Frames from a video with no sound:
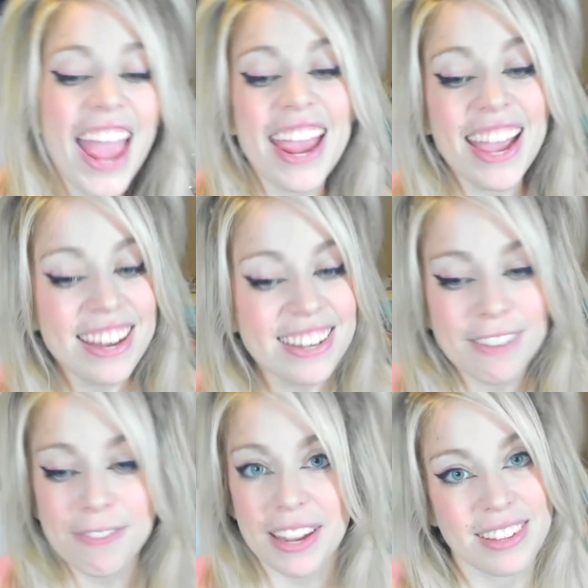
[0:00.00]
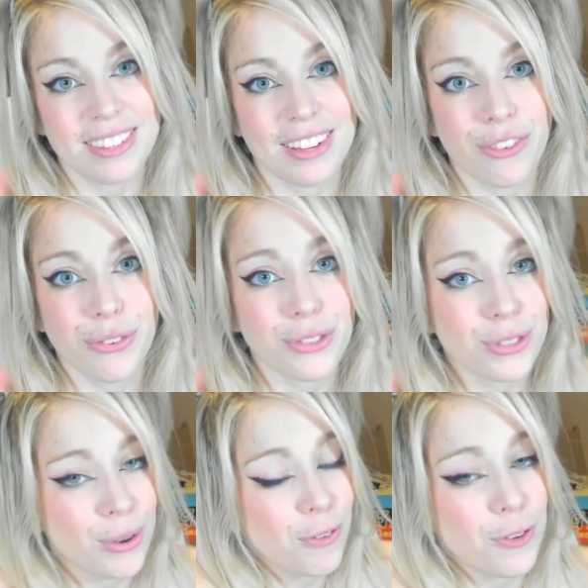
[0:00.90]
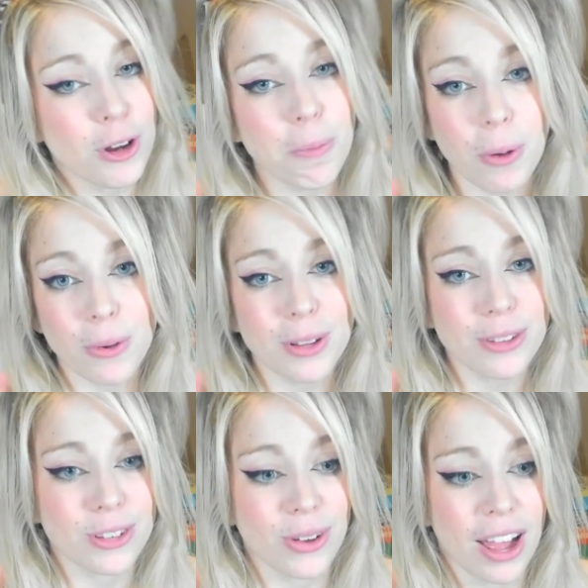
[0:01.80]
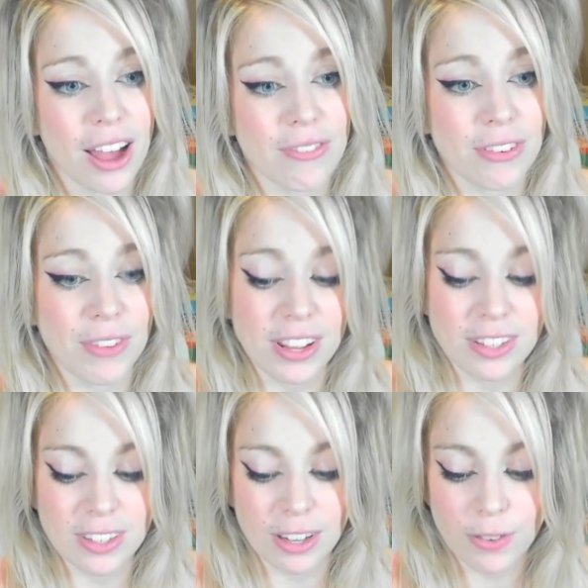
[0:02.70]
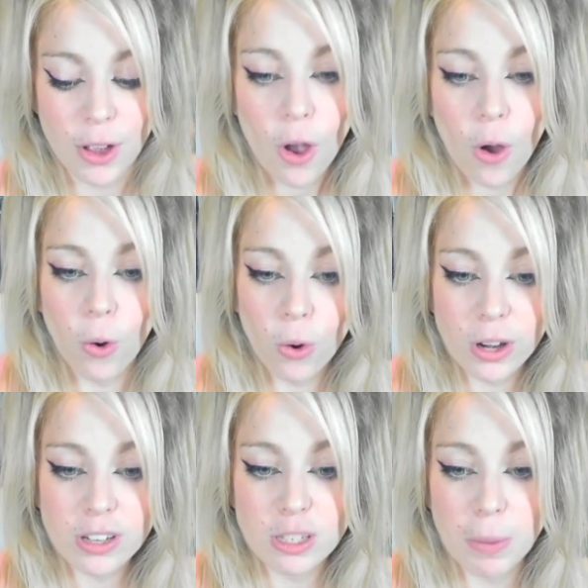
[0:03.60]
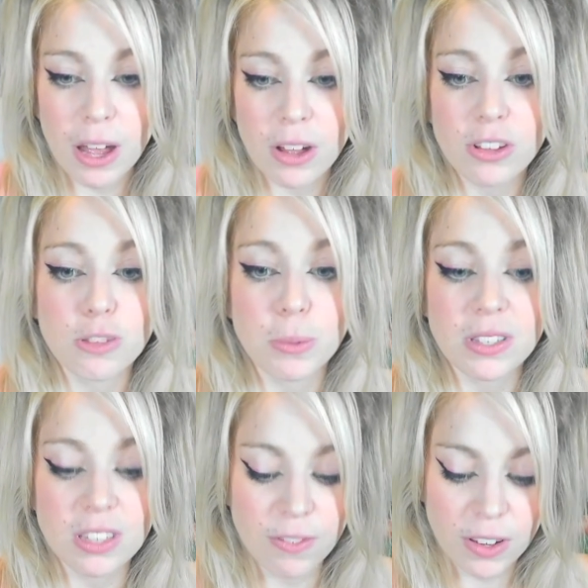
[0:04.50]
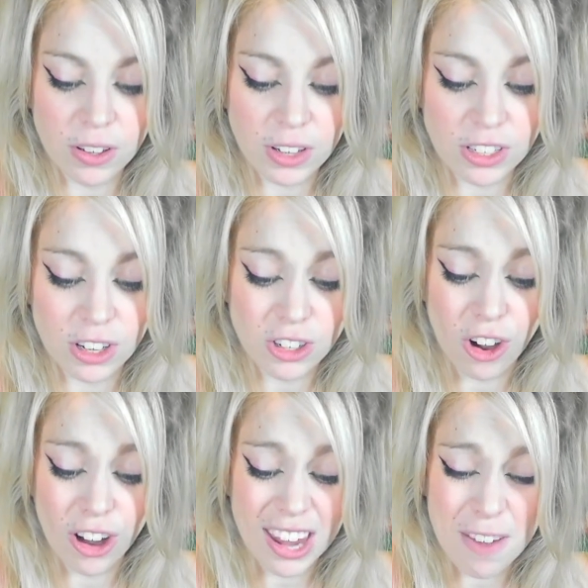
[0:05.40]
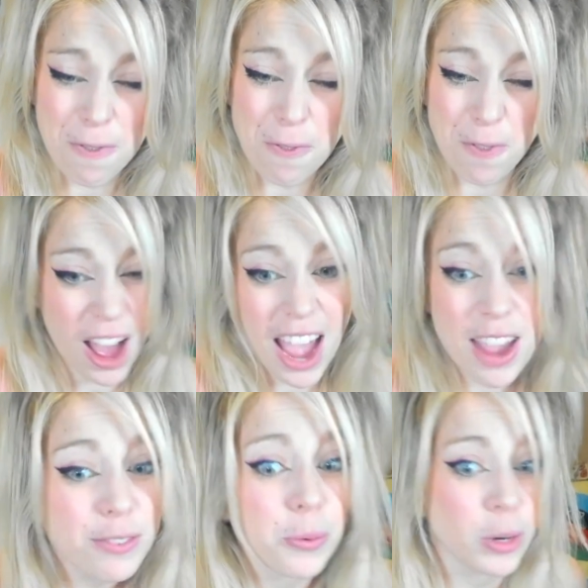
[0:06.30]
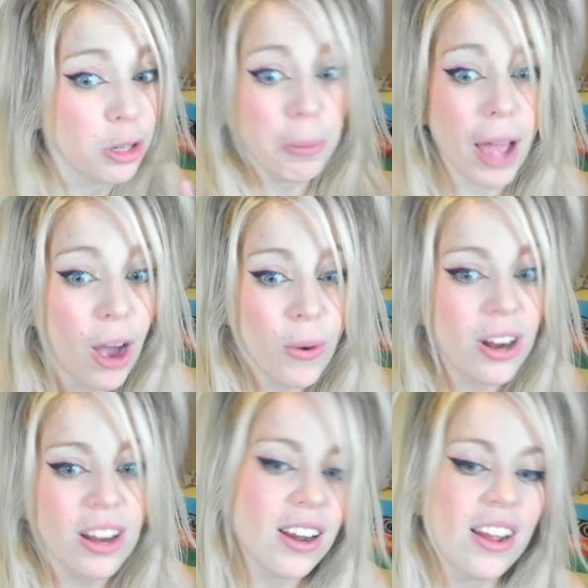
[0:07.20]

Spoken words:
and evasive. So if your opponents don't have evasive or a spell specifically to target 5 willpower,